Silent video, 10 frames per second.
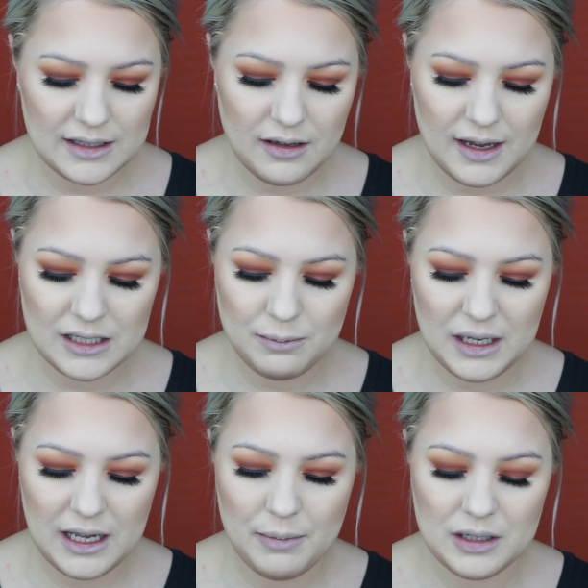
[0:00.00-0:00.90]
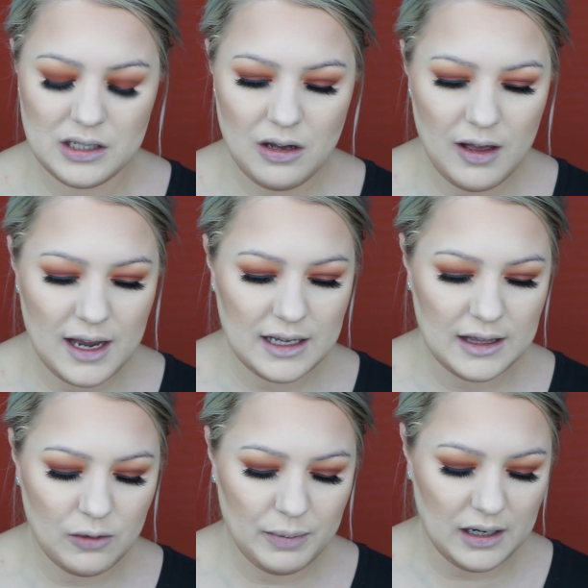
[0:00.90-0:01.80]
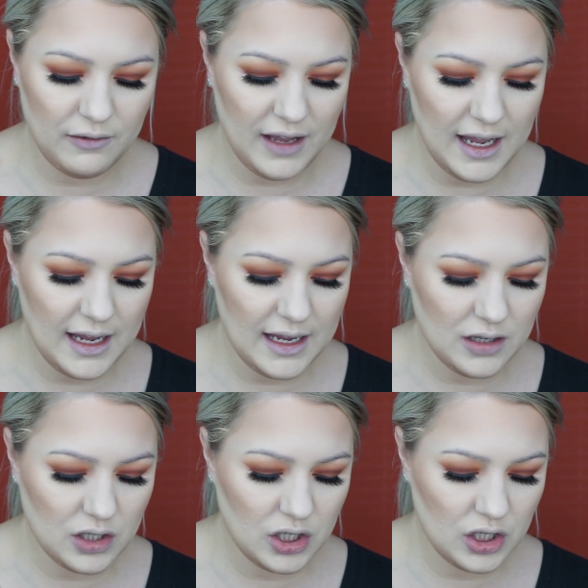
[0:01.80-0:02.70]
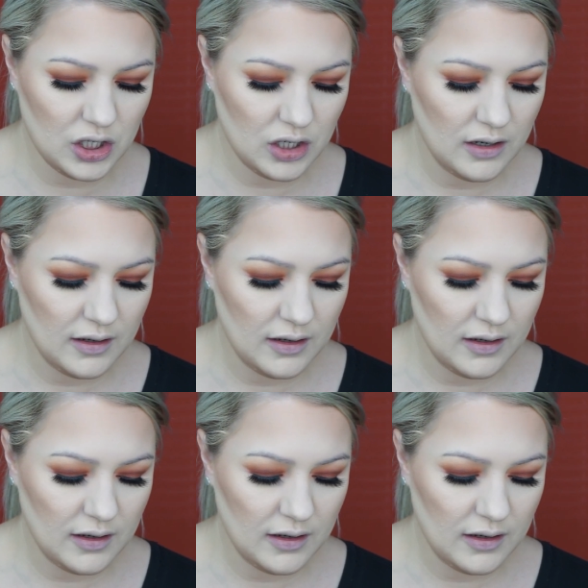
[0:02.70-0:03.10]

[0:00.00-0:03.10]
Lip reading: So I just pick up a tiny little bit of each